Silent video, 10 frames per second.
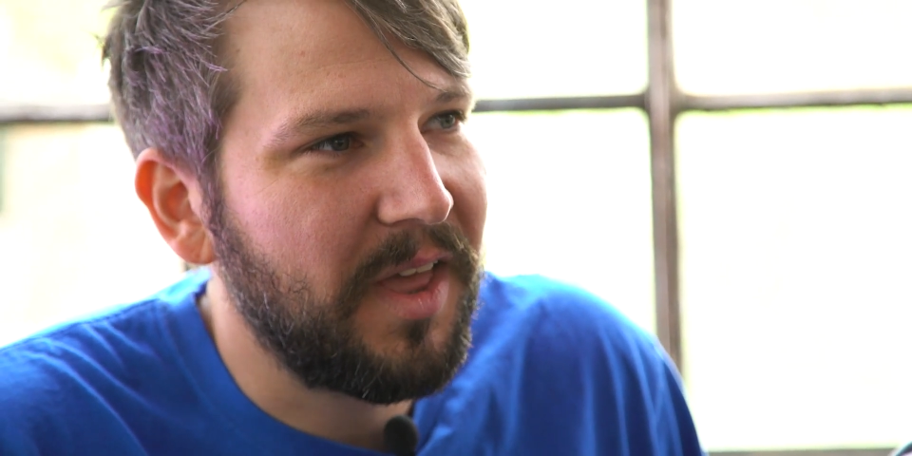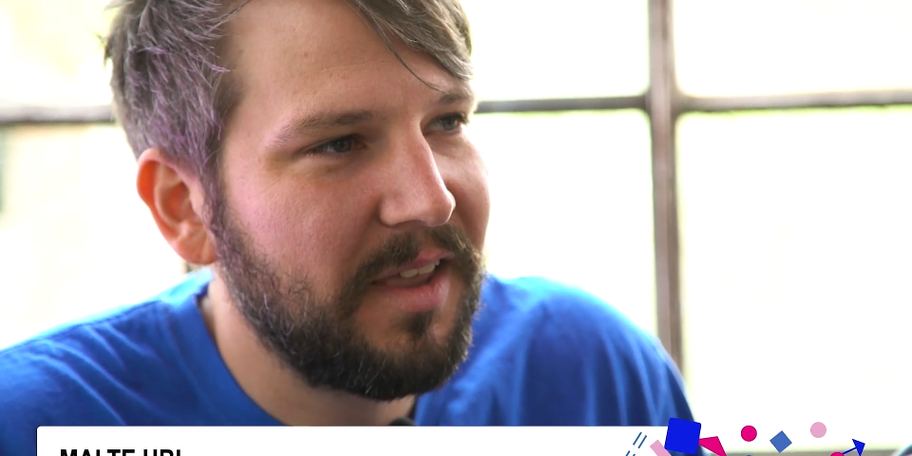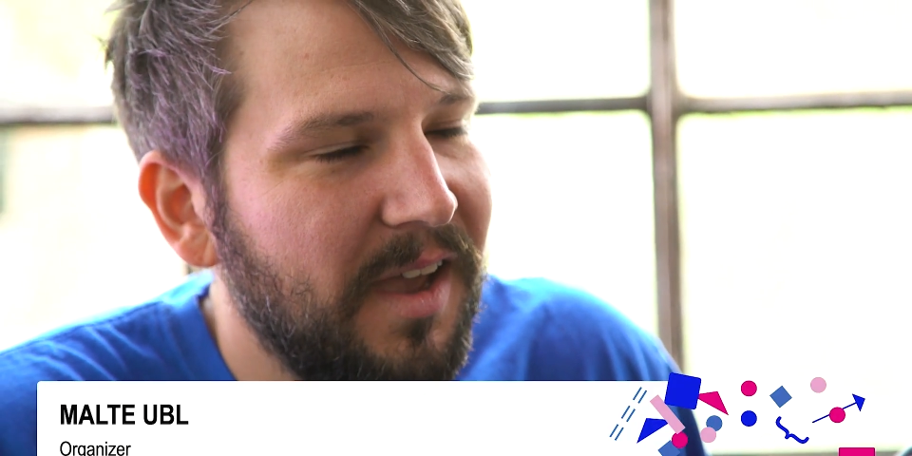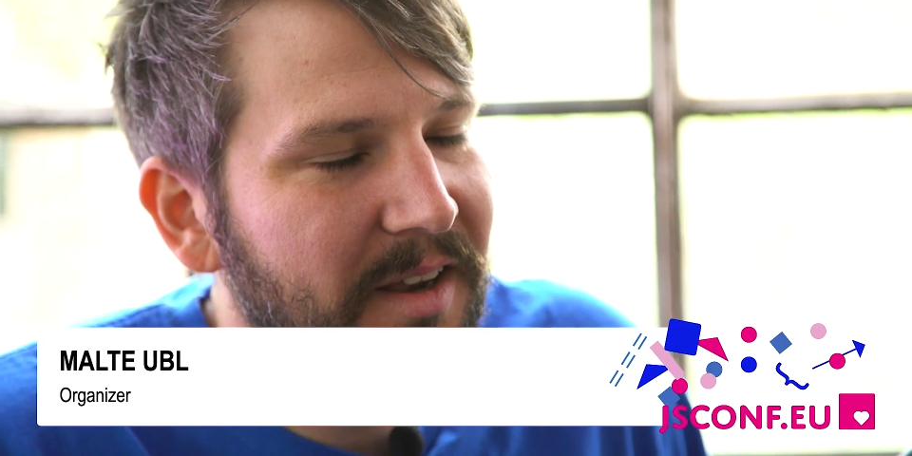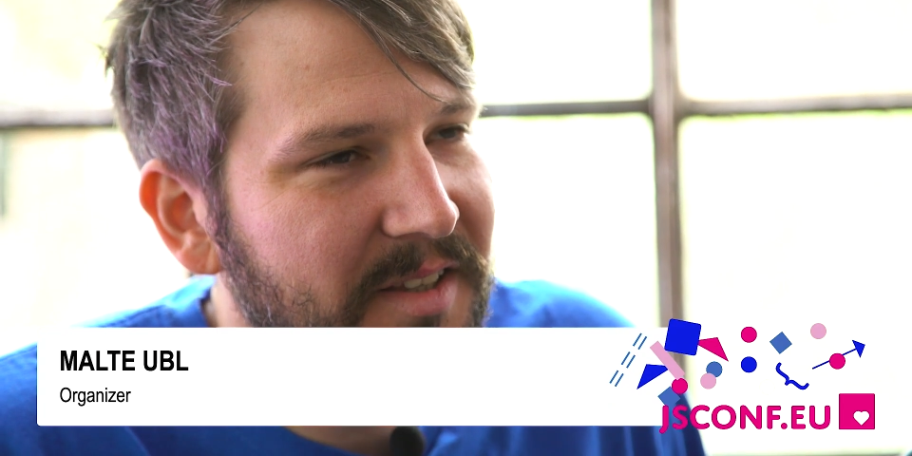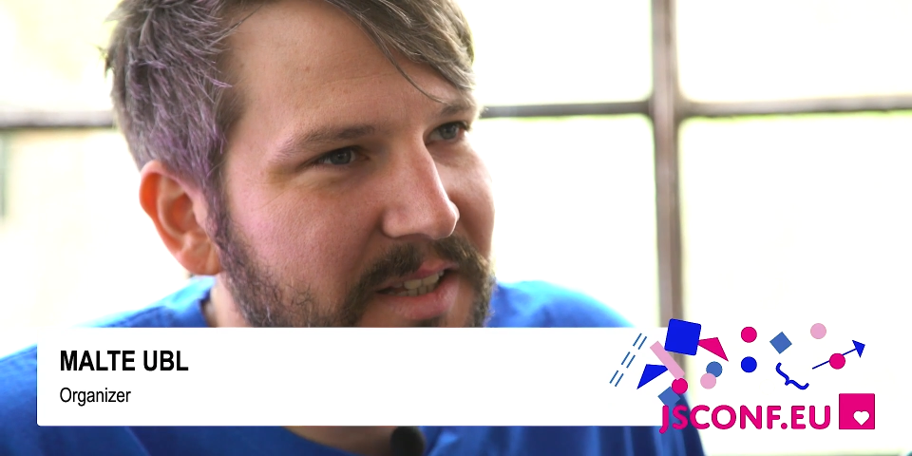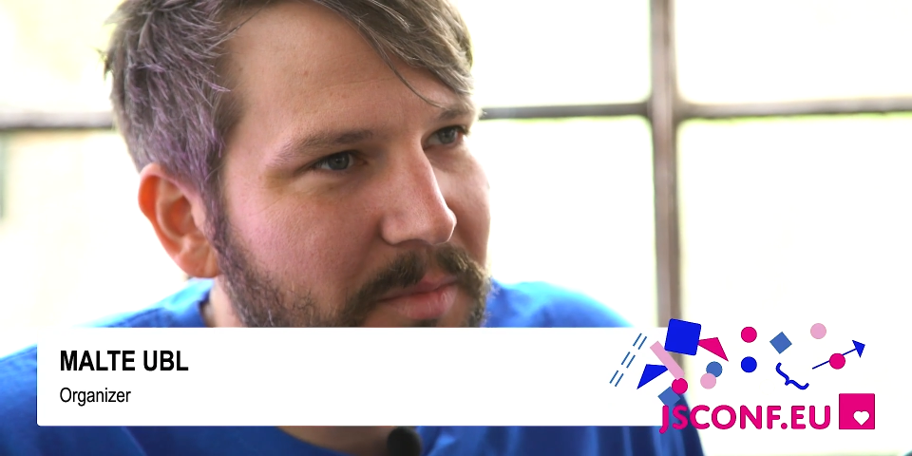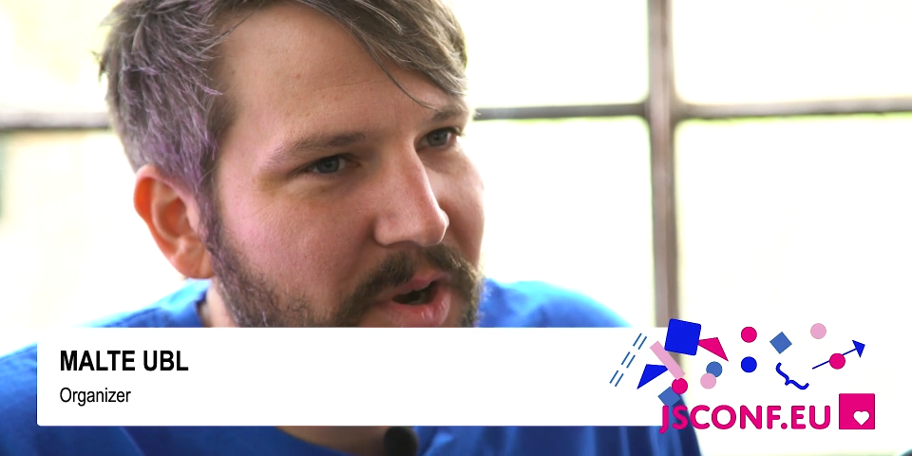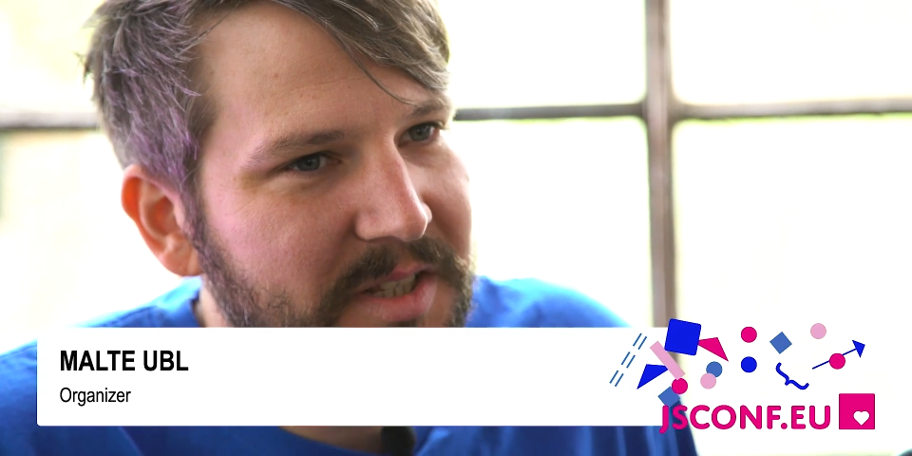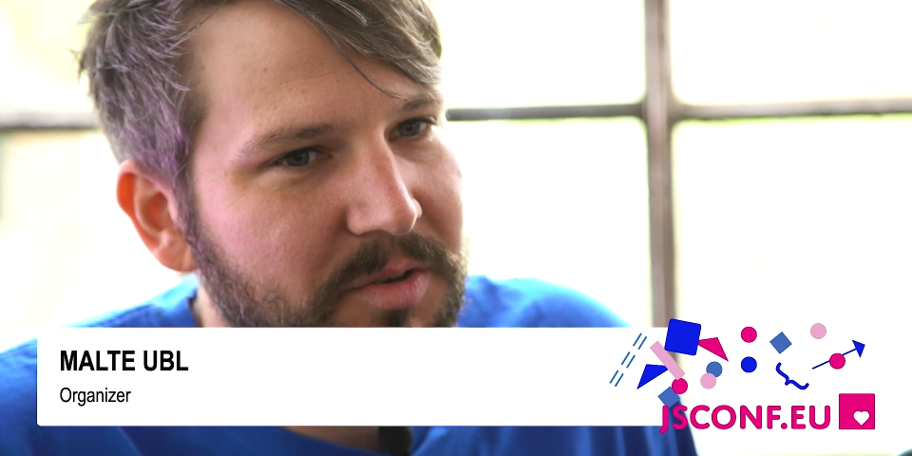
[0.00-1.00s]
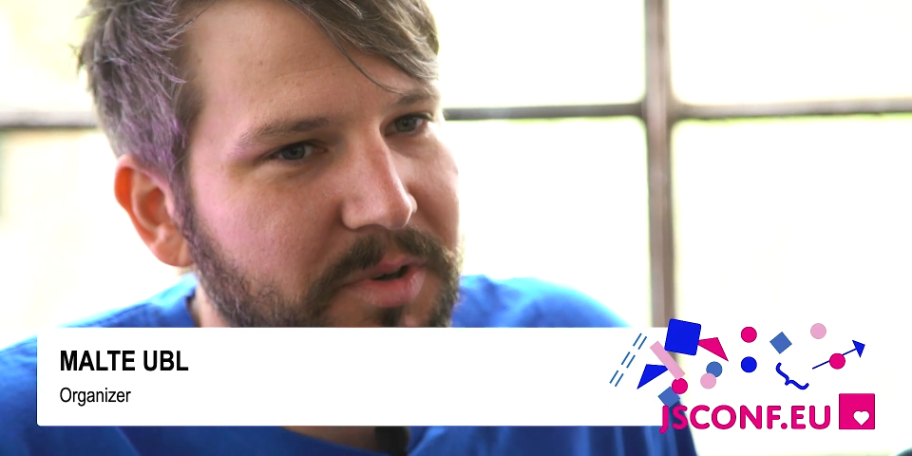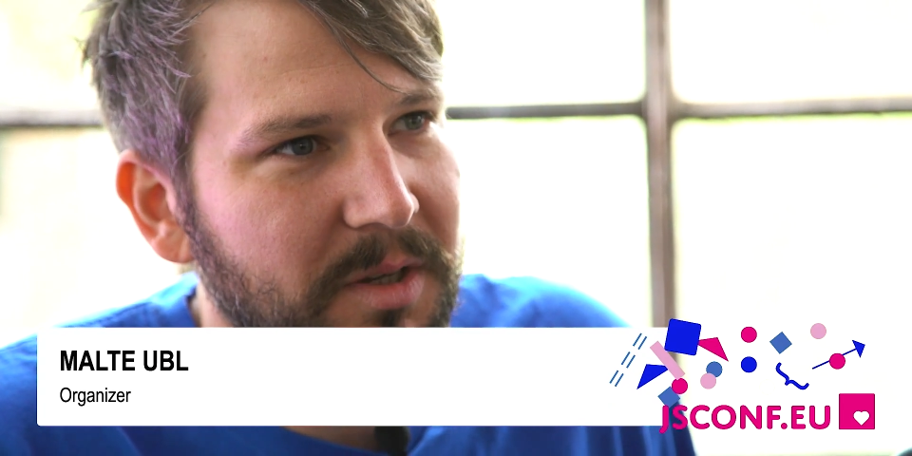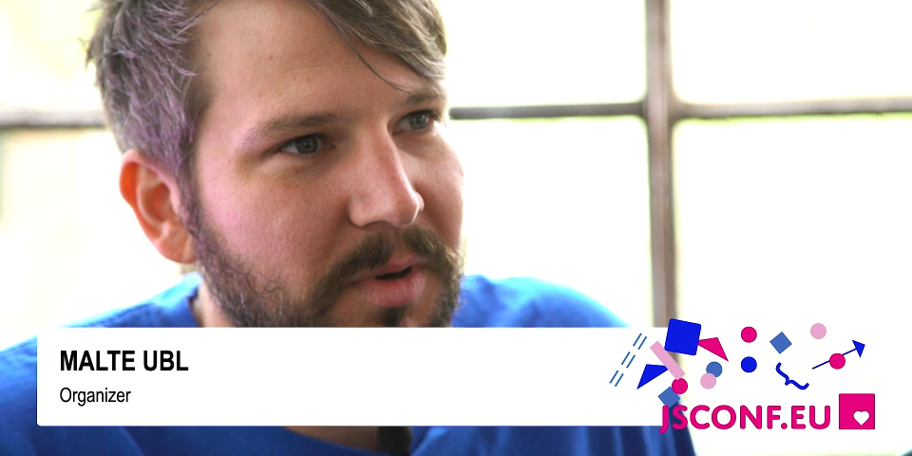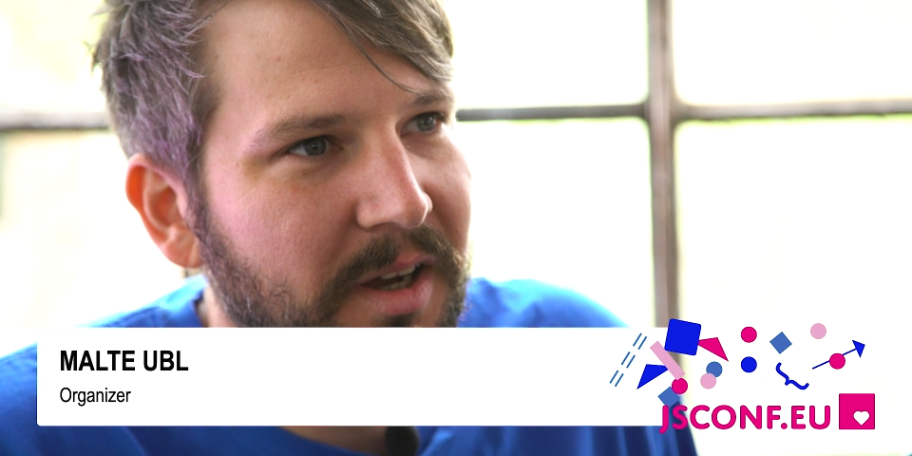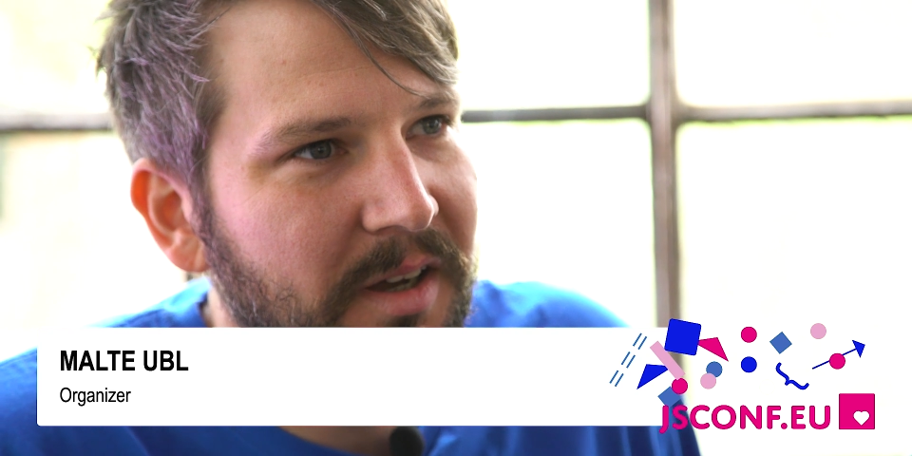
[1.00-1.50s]
that kind of summarizes
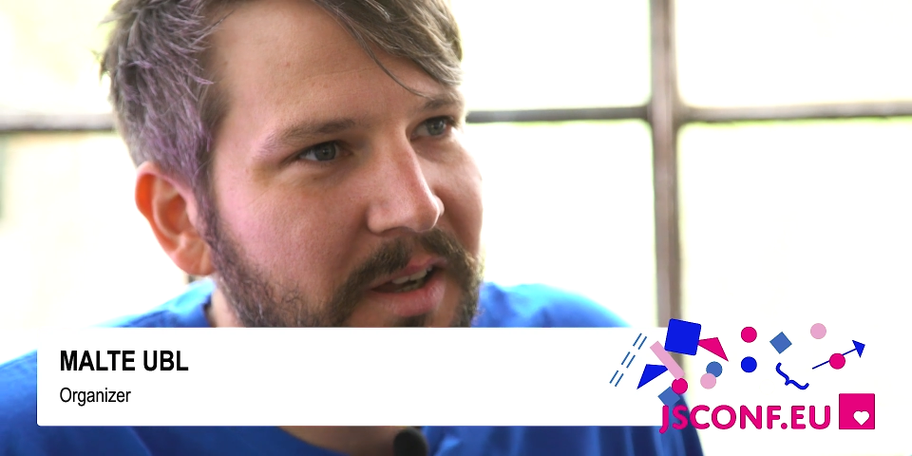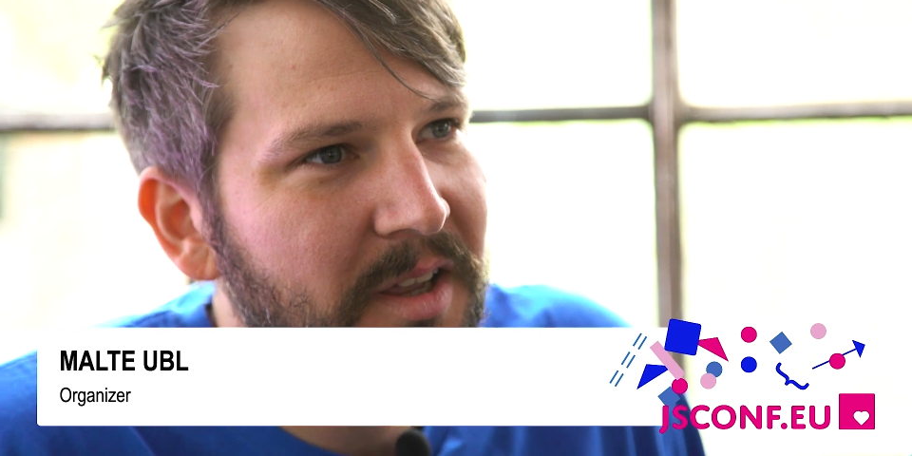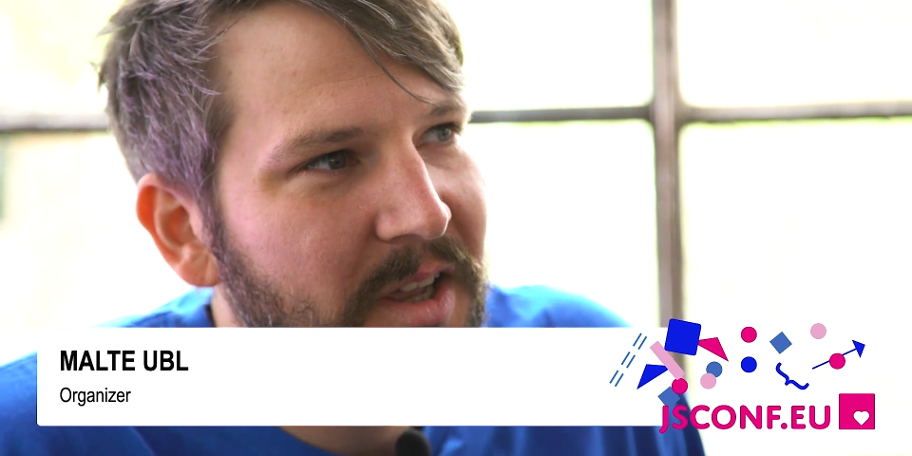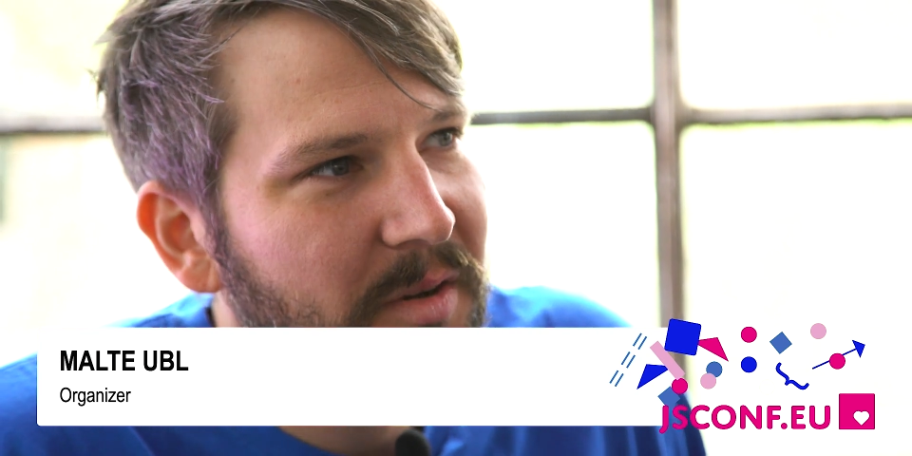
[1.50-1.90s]
really well,